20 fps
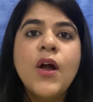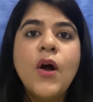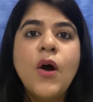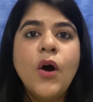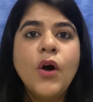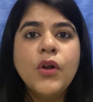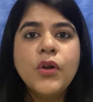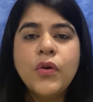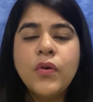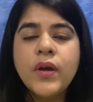
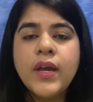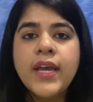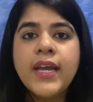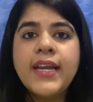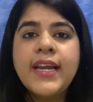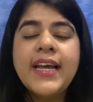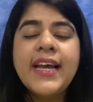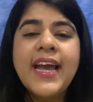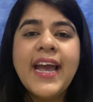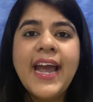or cooking,
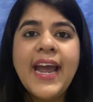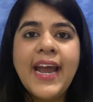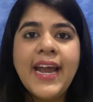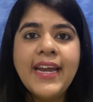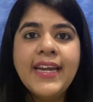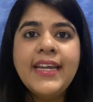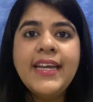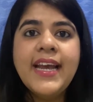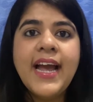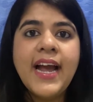like
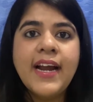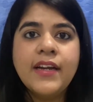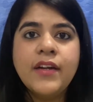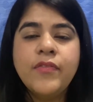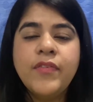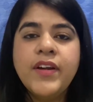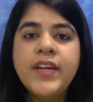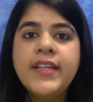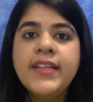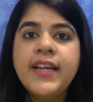any
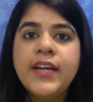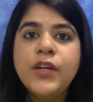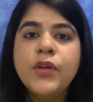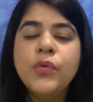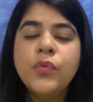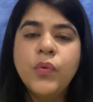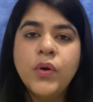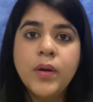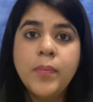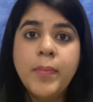activity that you
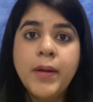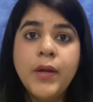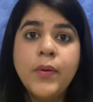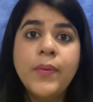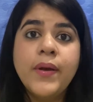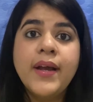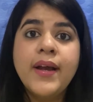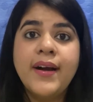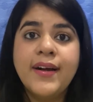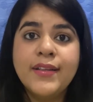would be
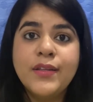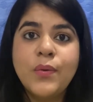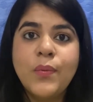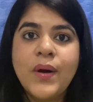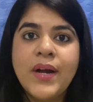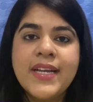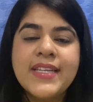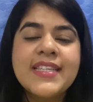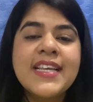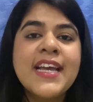doing
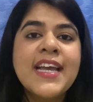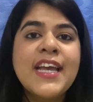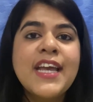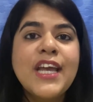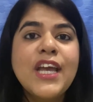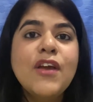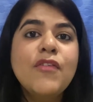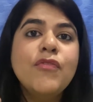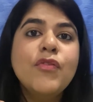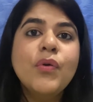otherwise
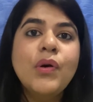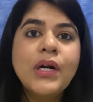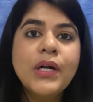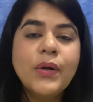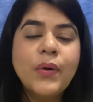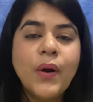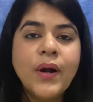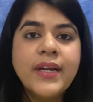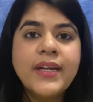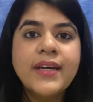if you are
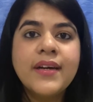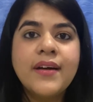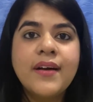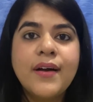not